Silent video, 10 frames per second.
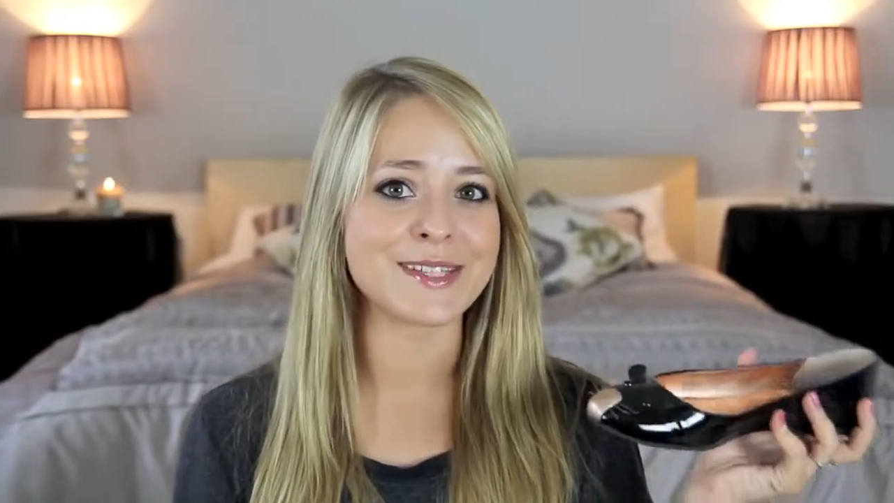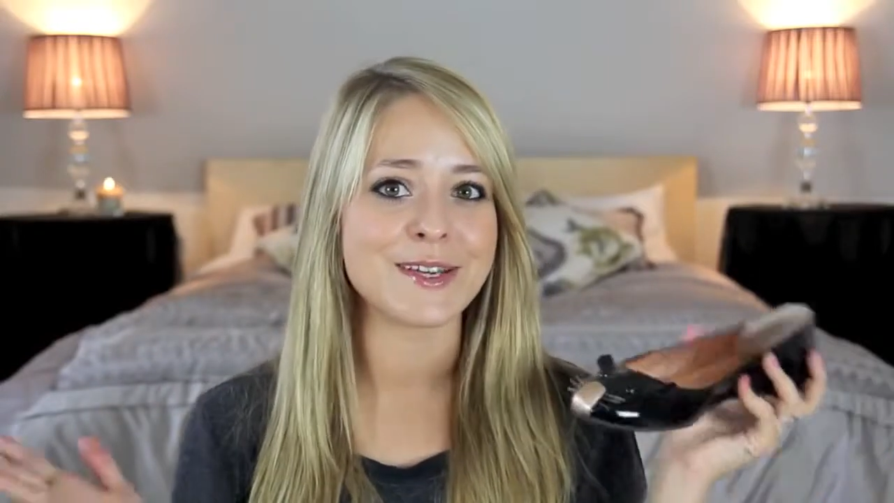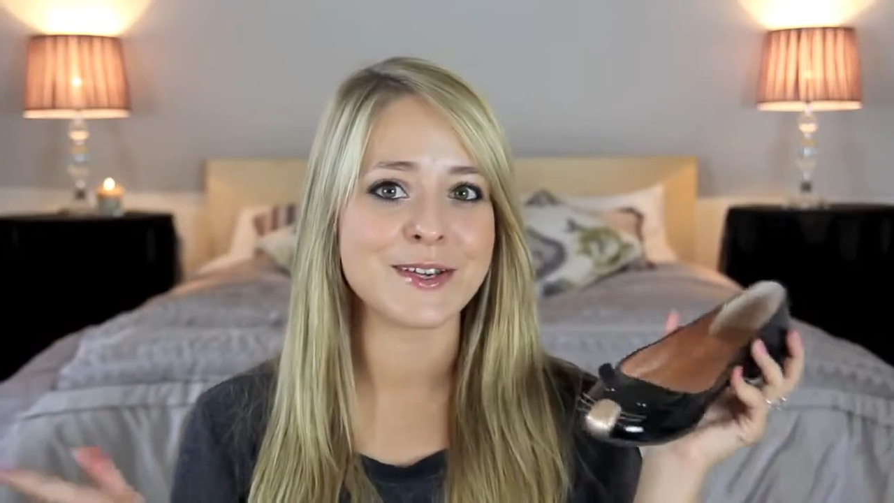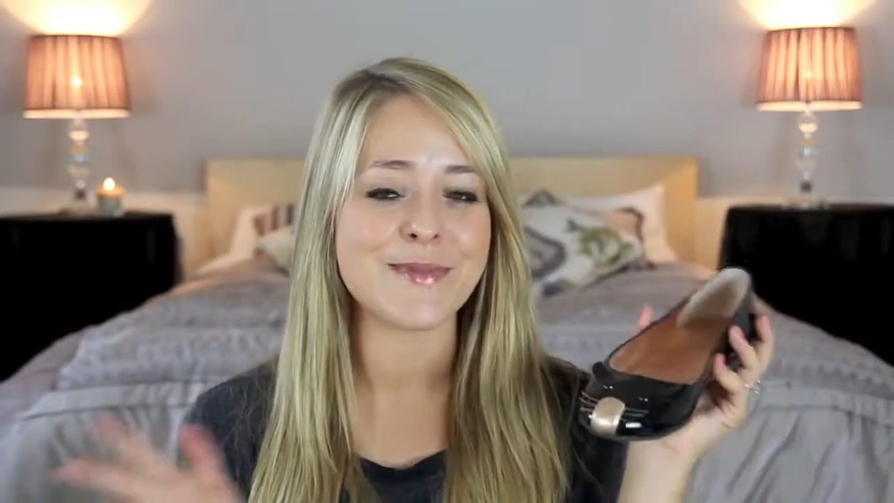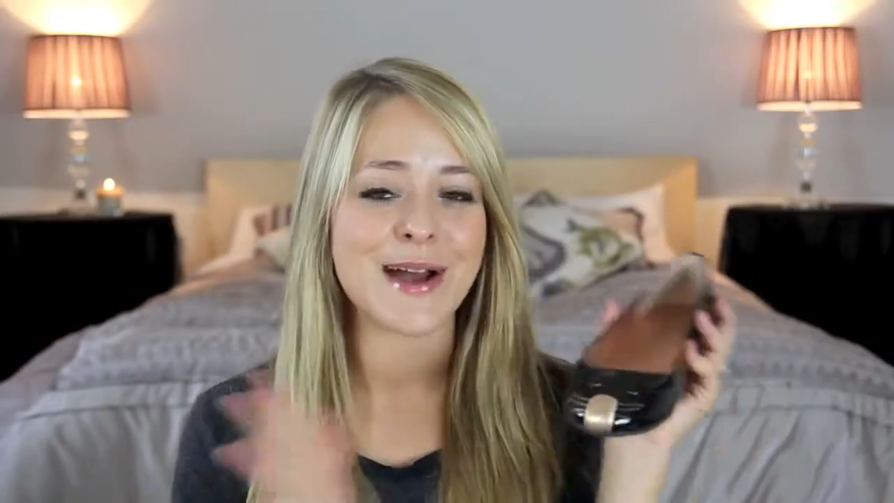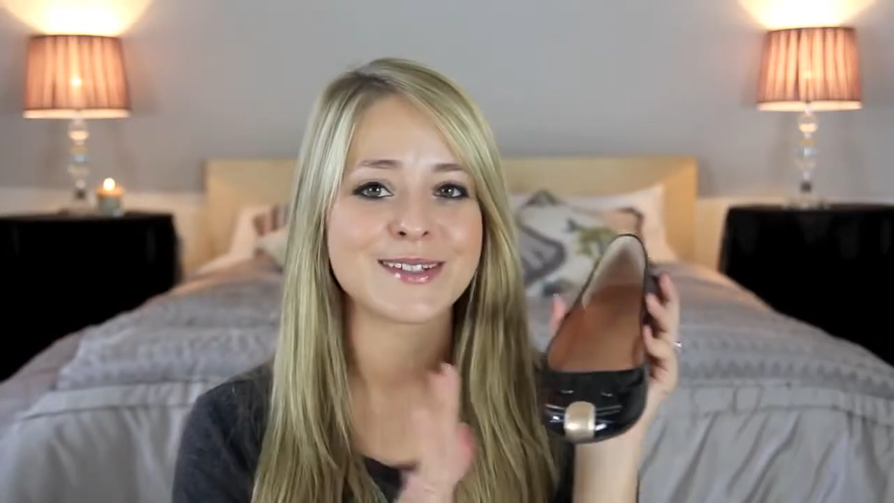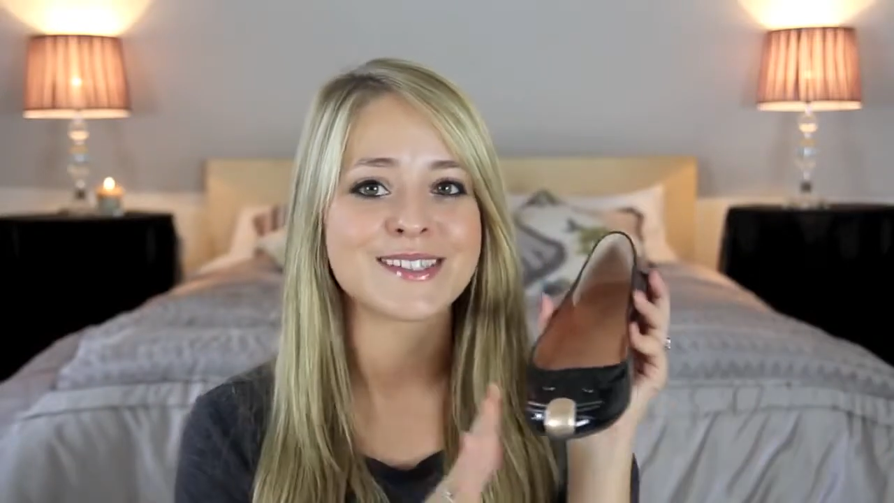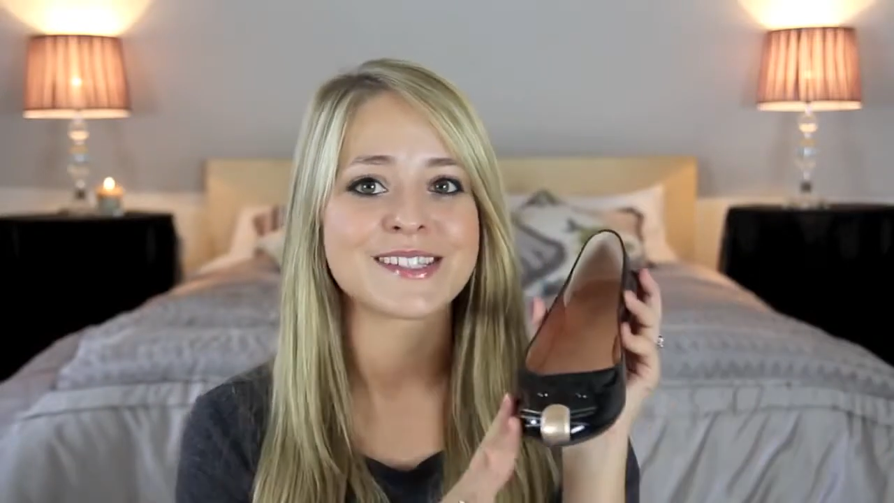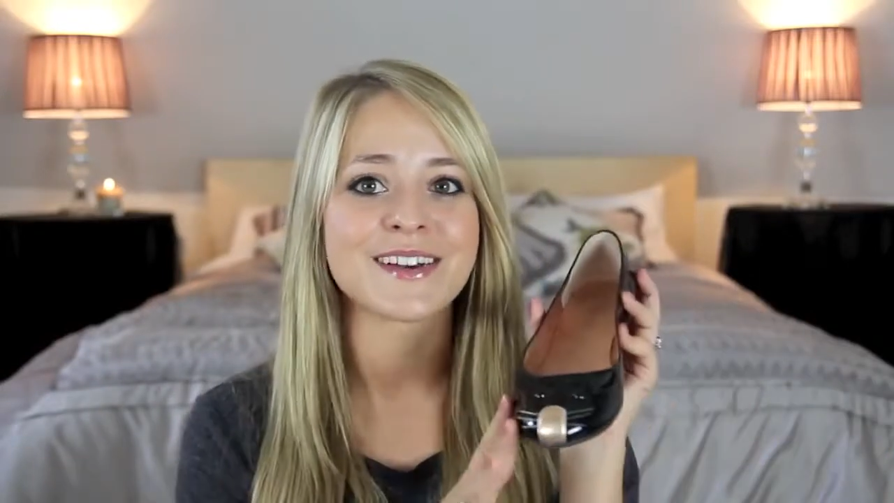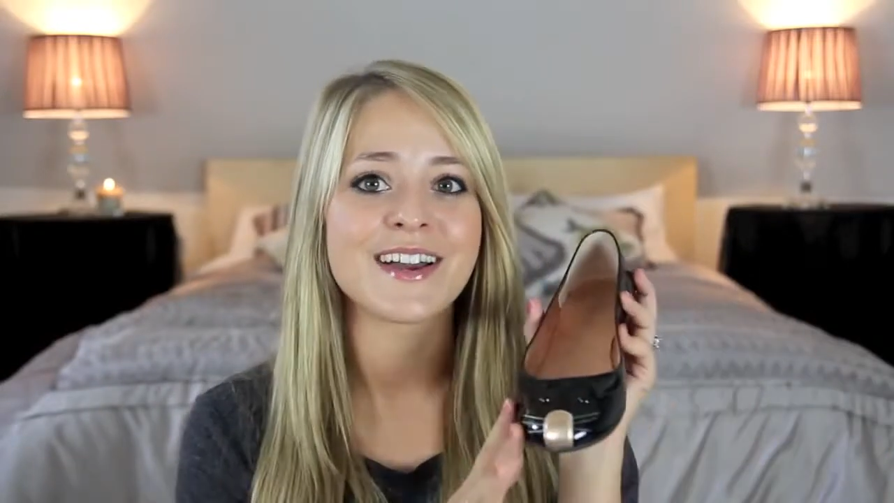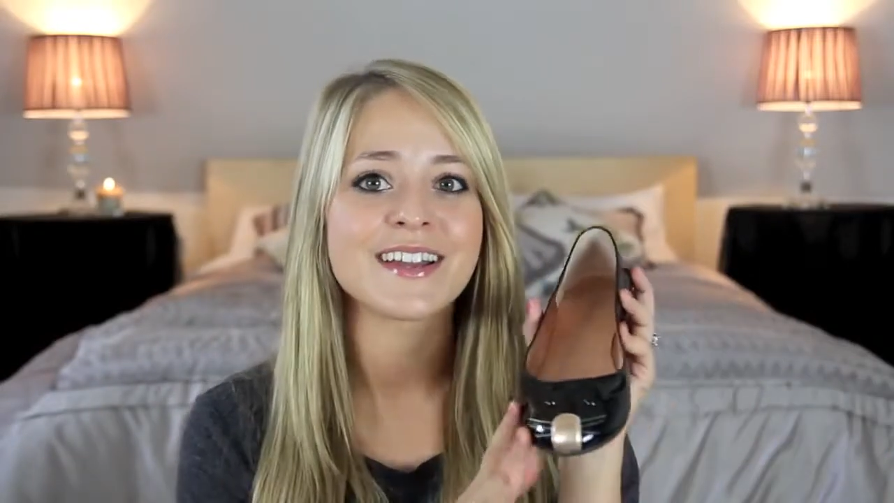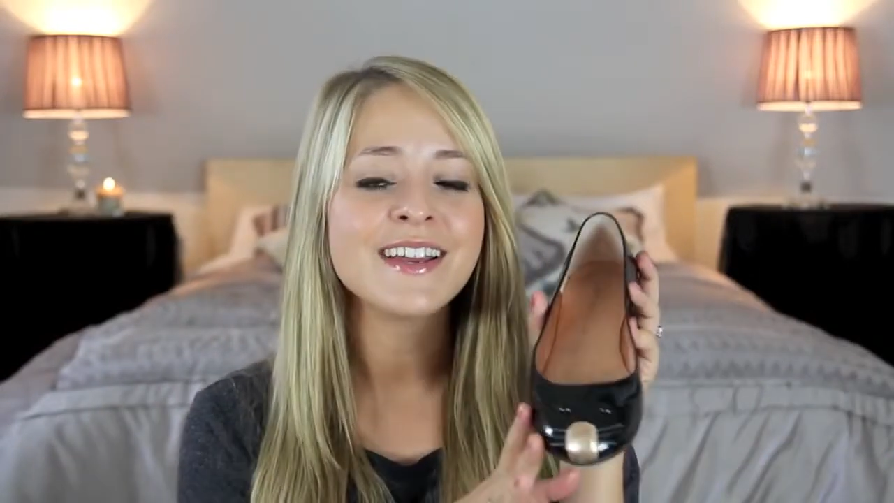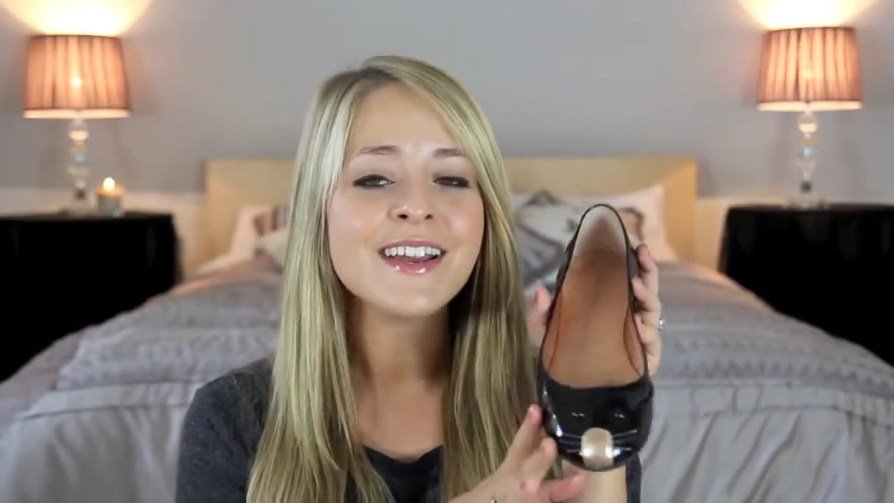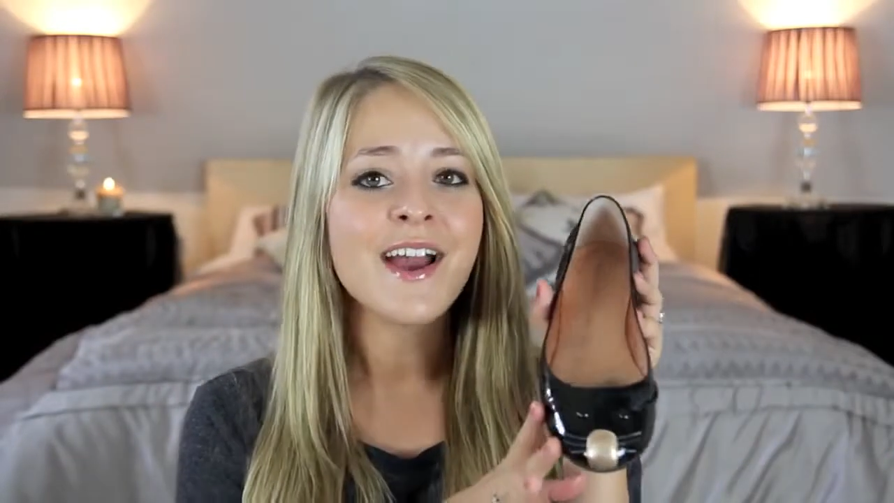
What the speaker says: the cute mouse design,